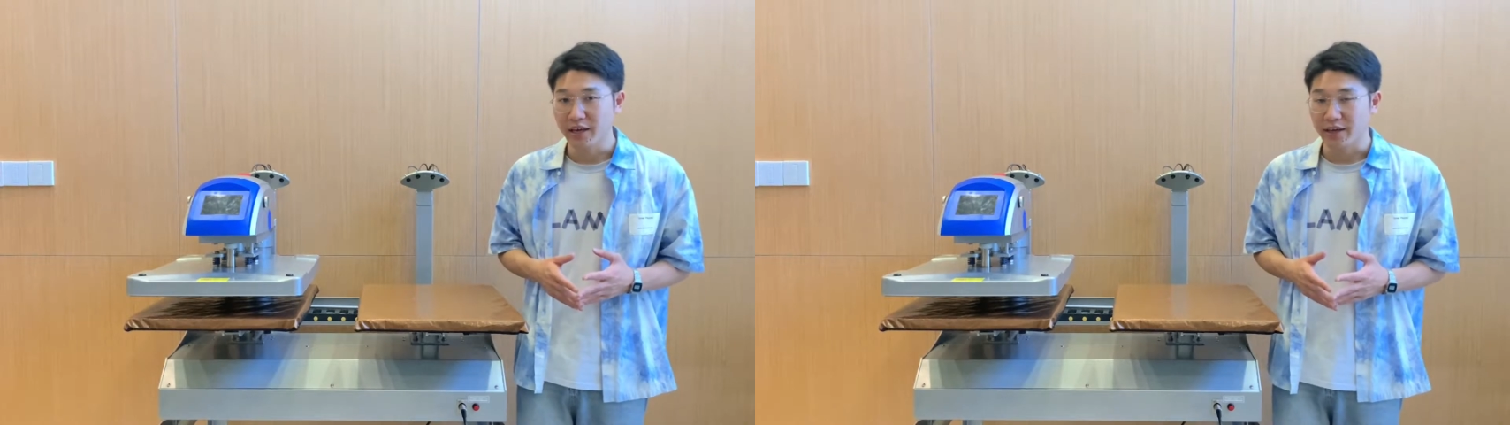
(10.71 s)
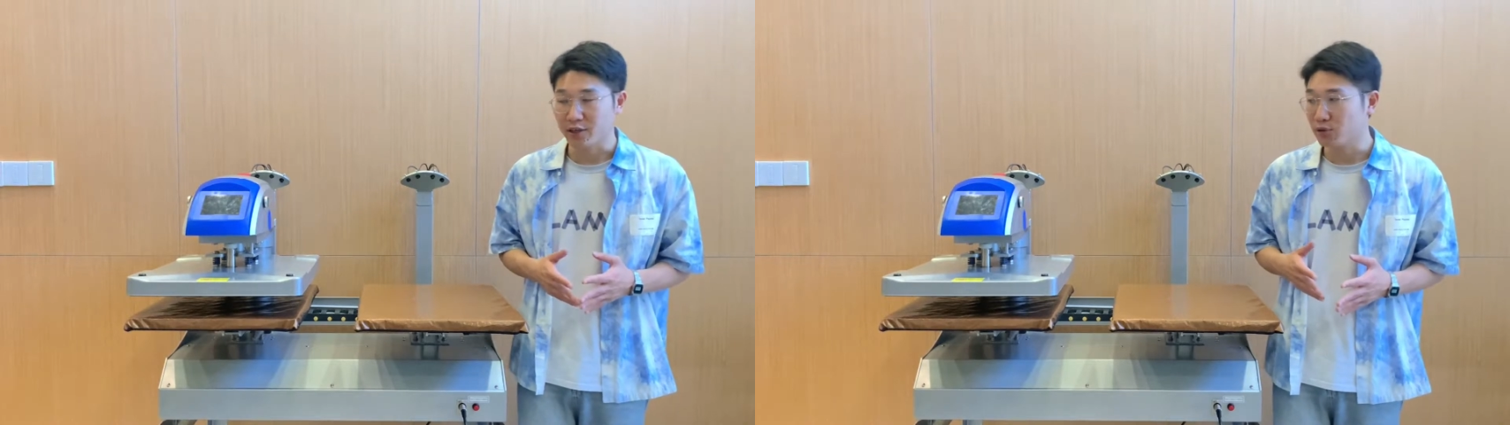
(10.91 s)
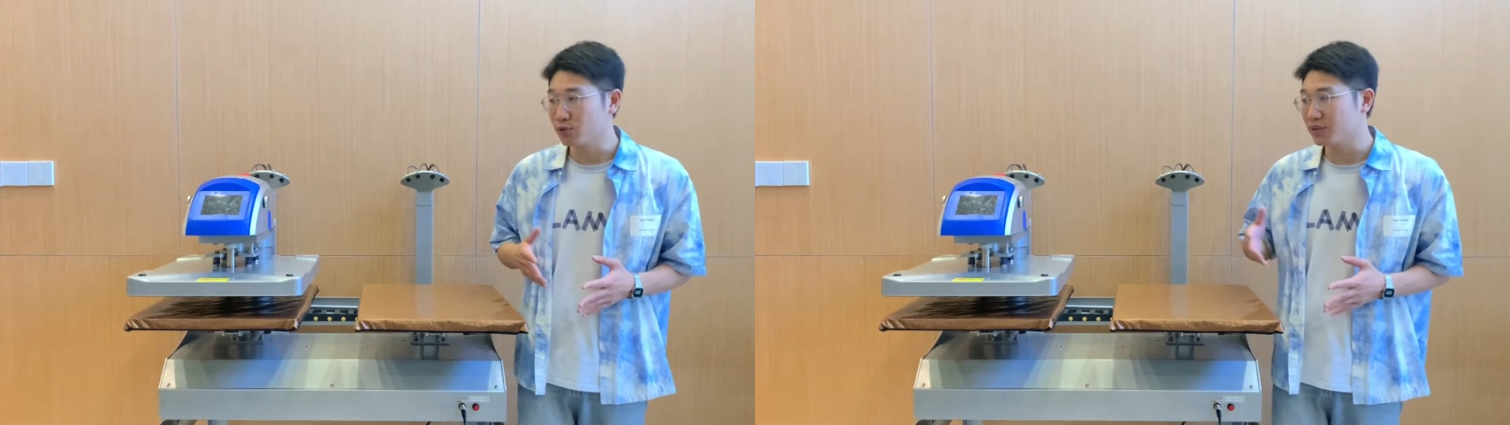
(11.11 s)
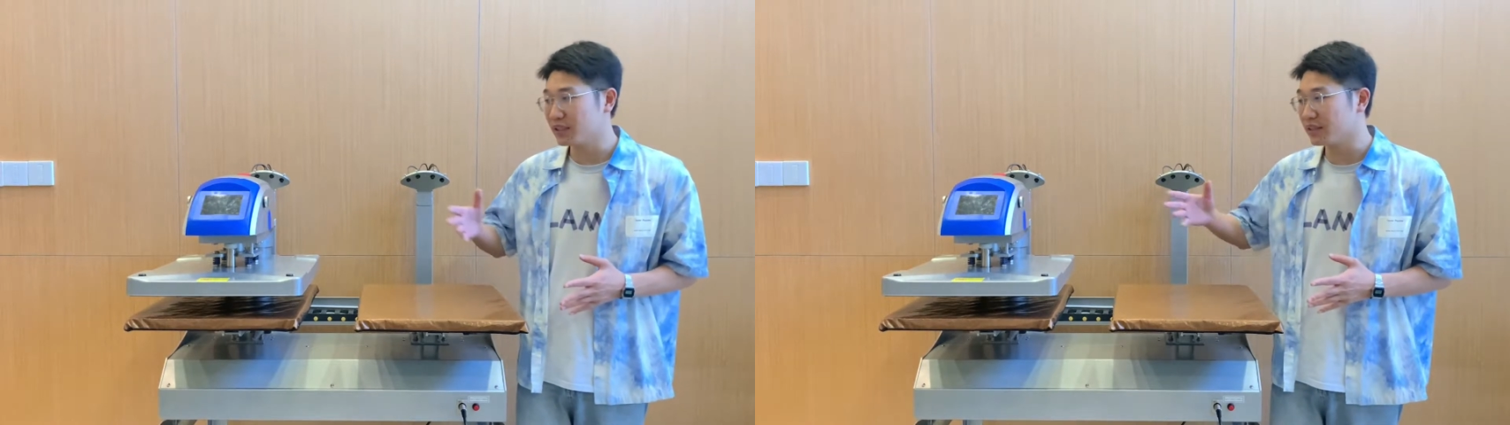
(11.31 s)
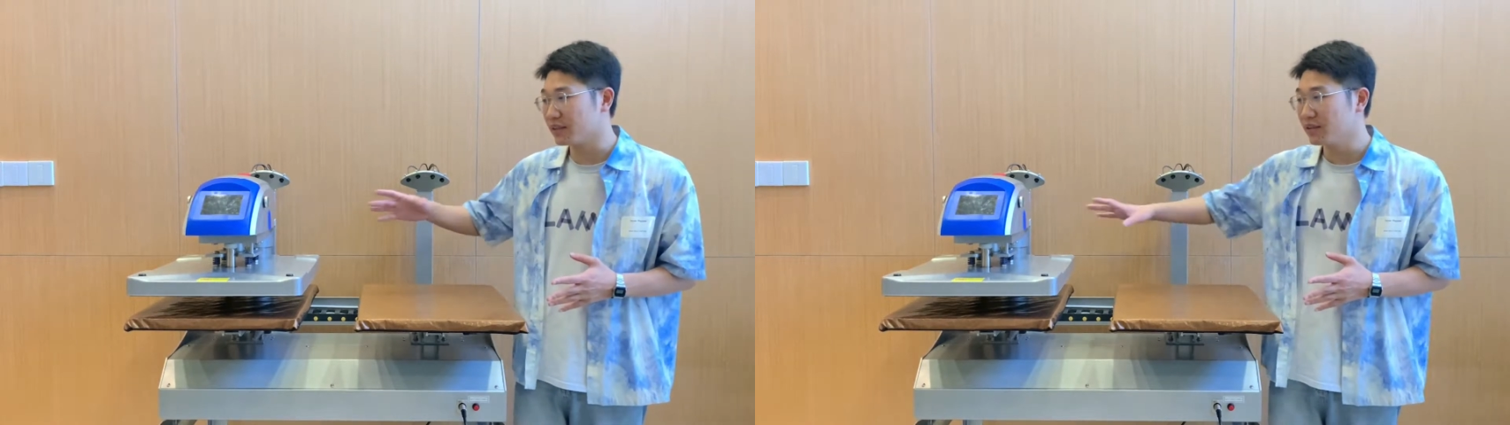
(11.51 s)

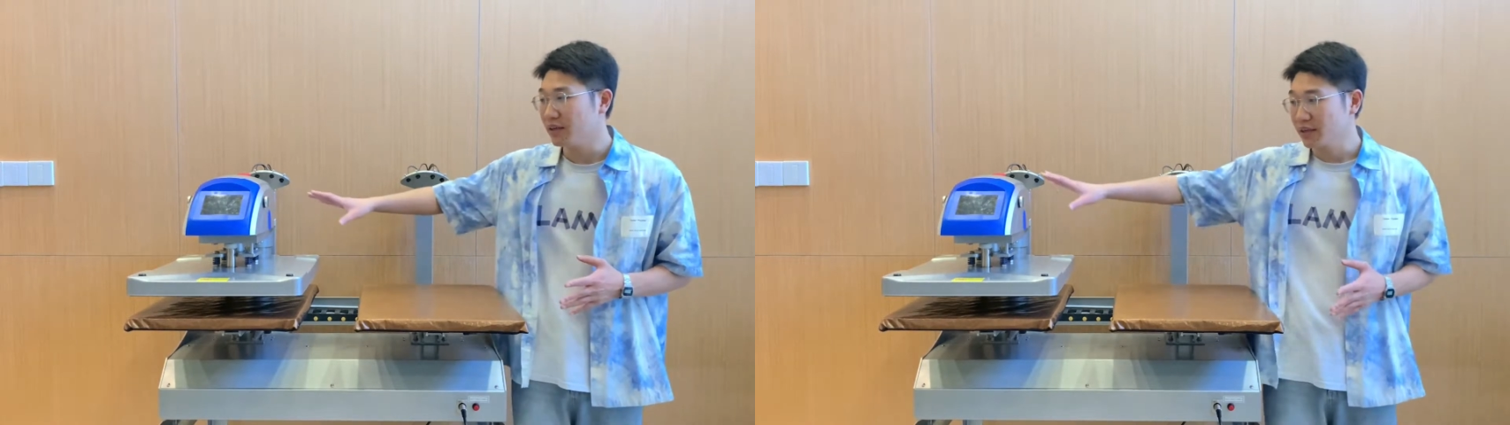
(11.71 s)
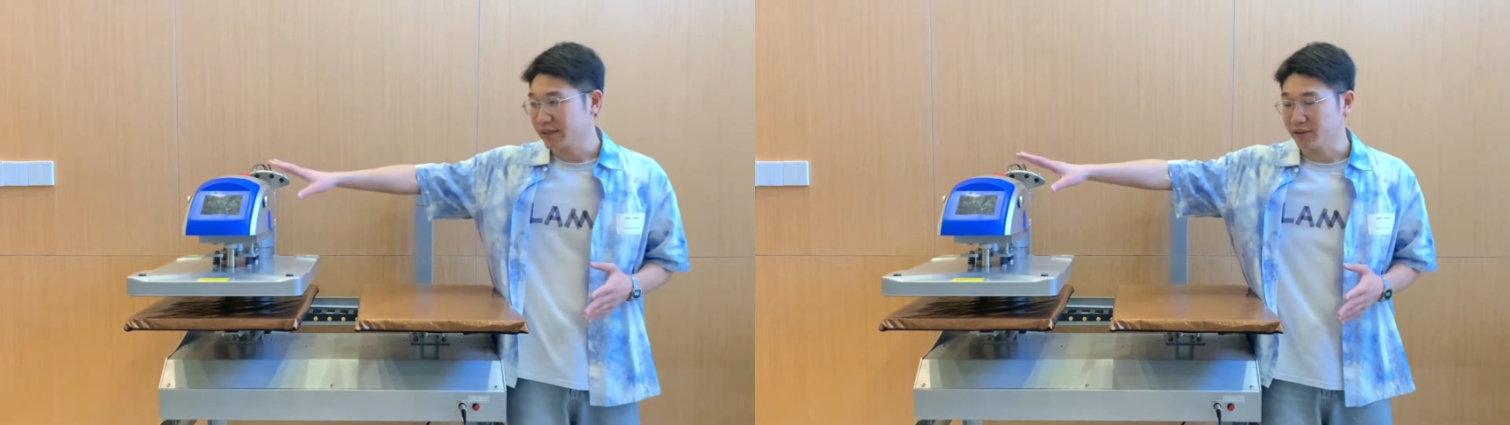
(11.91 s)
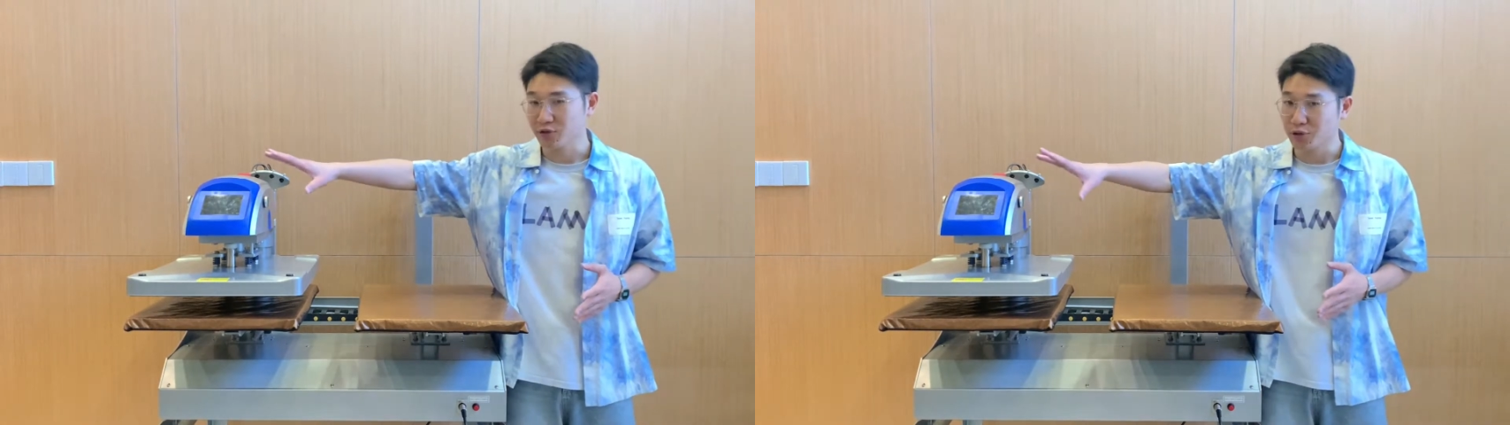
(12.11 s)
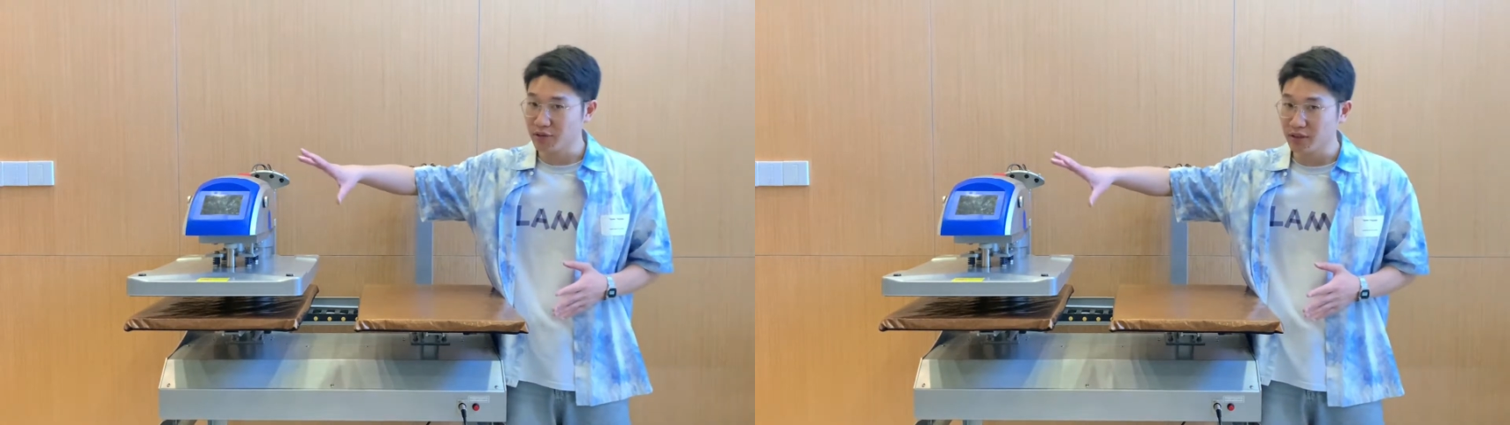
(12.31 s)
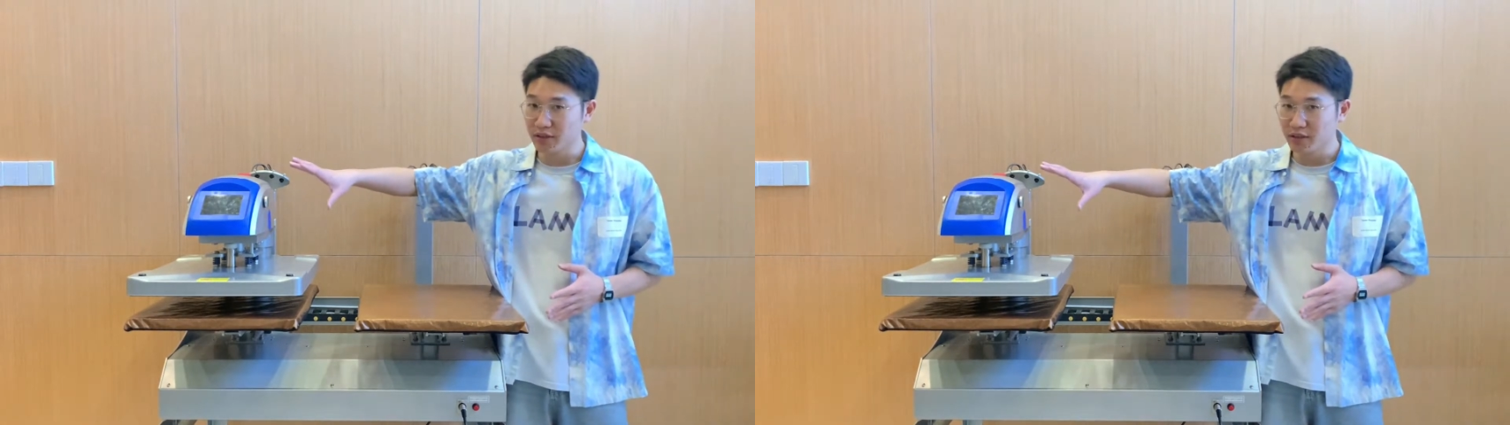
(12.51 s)
including the
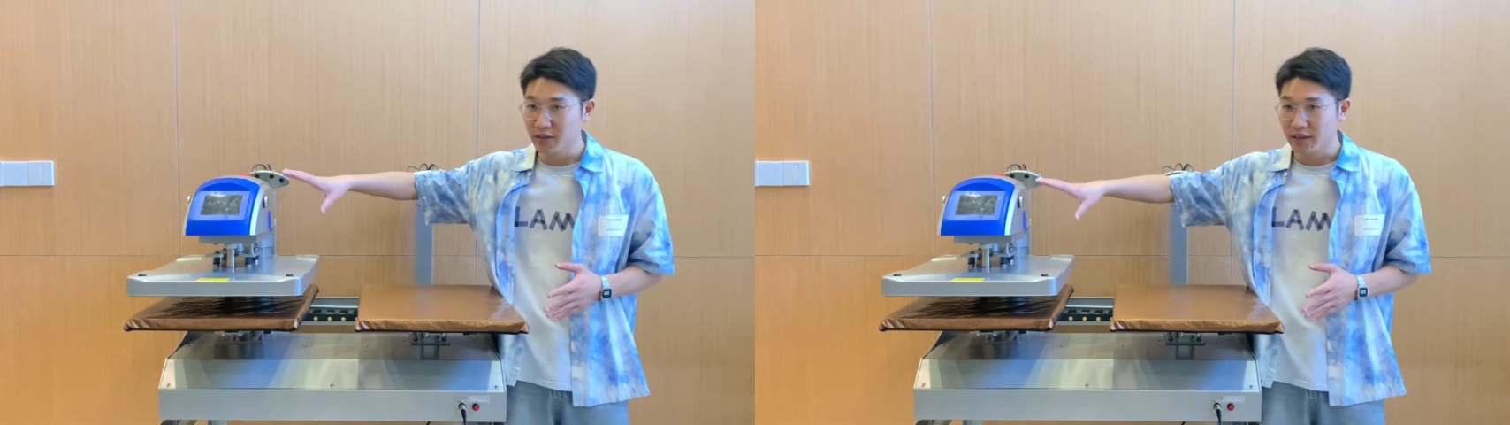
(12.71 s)
controller,